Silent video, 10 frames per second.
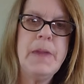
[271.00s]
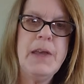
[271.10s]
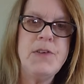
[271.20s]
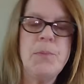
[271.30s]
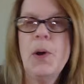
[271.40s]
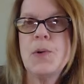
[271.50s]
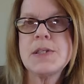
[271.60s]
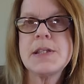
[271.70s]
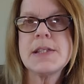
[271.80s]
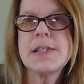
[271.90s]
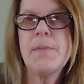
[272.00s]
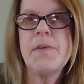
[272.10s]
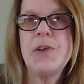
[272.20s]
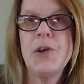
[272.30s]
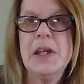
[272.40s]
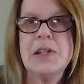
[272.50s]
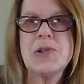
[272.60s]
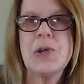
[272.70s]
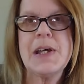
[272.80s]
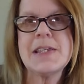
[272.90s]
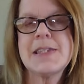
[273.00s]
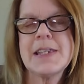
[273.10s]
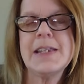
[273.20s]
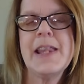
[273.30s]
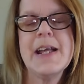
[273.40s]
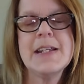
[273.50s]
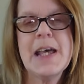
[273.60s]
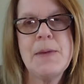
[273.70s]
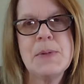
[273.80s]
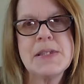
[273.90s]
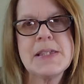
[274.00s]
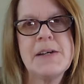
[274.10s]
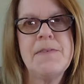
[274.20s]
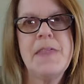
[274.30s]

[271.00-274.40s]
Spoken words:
if you posted some of your interests and that type of stuff,